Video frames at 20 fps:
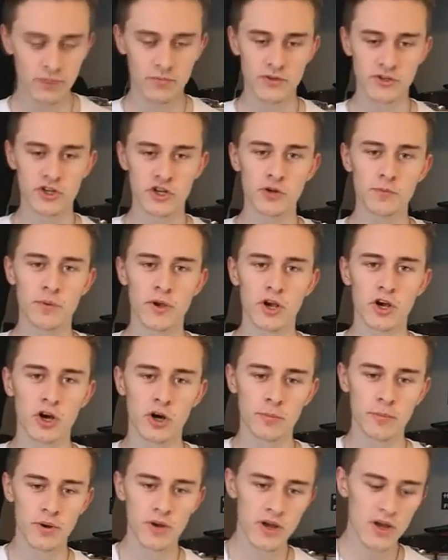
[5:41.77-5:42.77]
the shoe
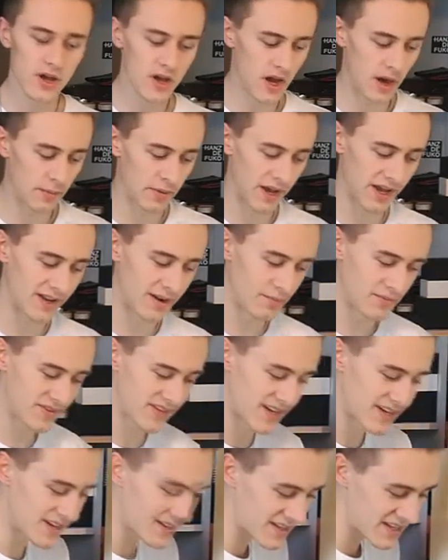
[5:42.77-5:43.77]
pickup. I'm
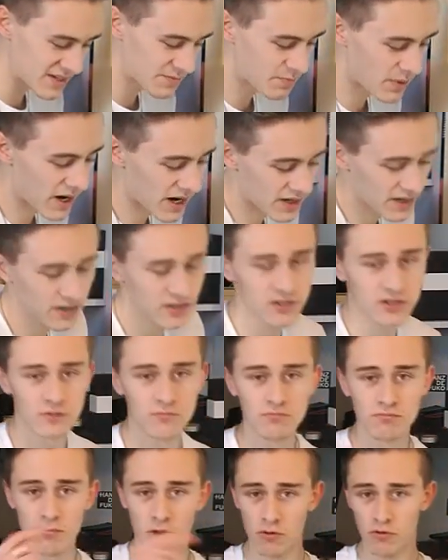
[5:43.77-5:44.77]
sending these back
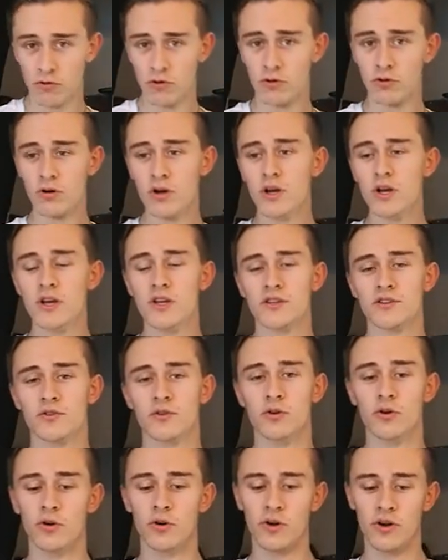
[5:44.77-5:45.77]
tomorrow.
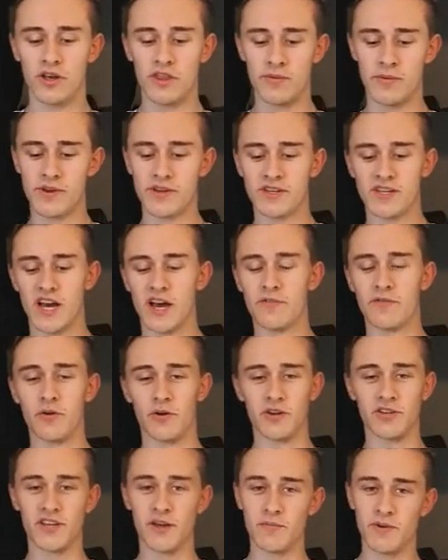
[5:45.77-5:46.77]
So in the meantime, if you
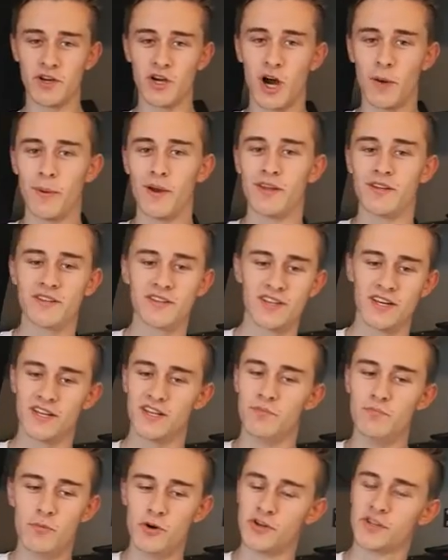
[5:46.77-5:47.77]
want to send me a comment and say
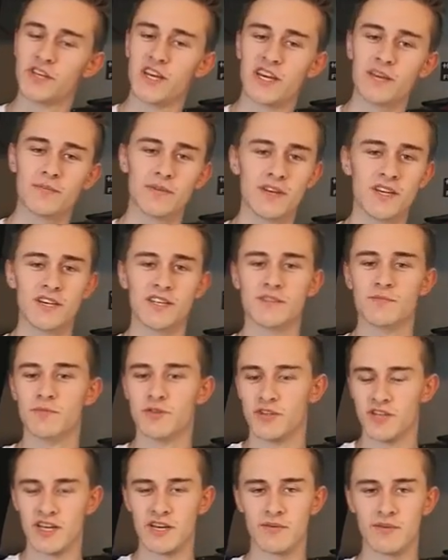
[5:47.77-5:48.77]
you must keep
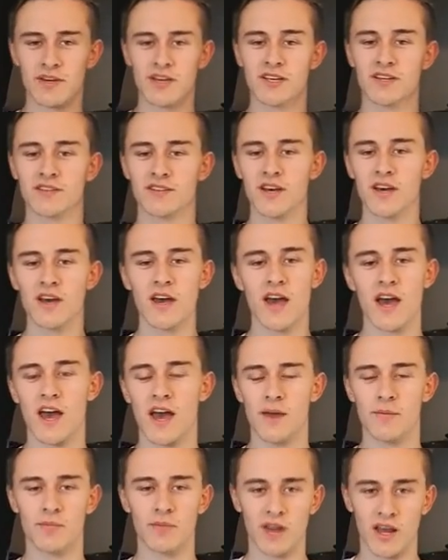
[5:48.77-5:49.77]
these,
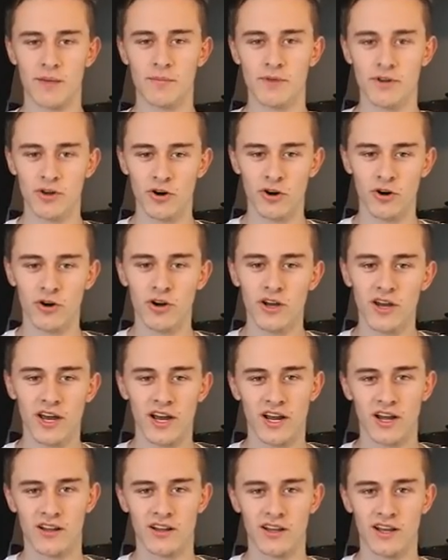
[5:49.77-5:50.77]
let me know
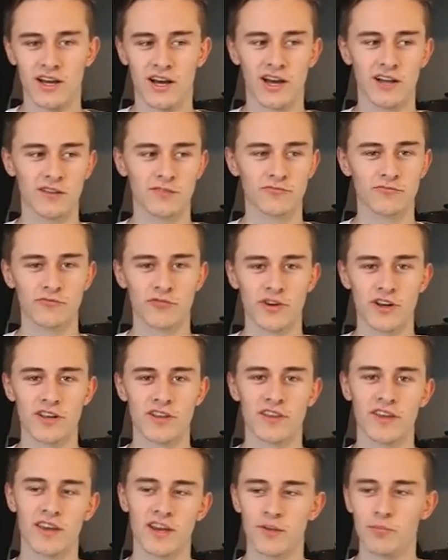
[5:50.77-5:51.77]
and I'll
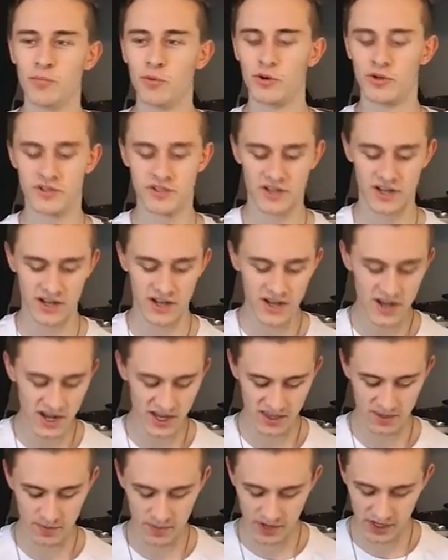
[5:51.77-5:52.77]
rethink. But
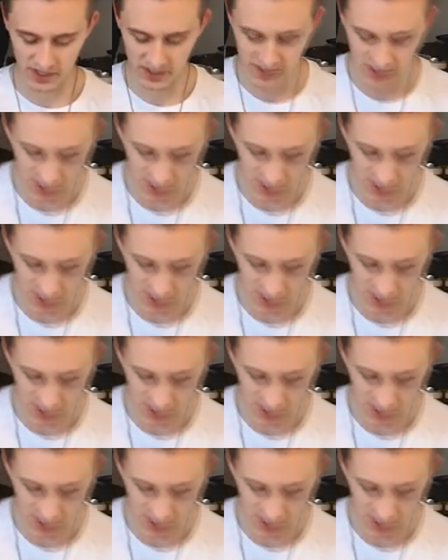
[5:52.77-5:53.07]
at the minute,